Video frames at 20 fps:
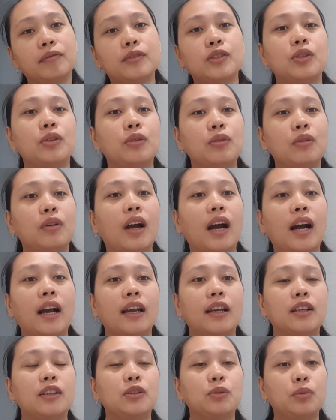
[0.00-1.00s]
to you
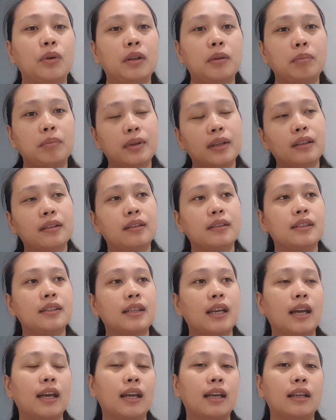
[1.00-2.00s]
guys what been
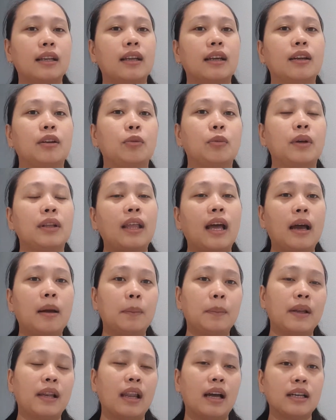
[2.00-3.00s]
said and what
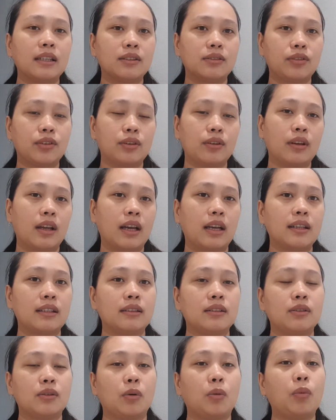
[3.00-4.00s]
happened last few
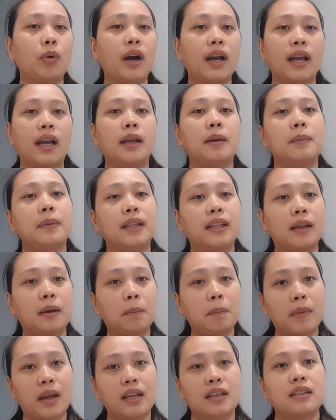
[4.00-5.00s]
days, why I beat
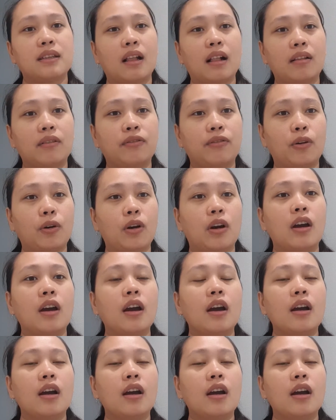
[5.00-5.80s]
up myself for.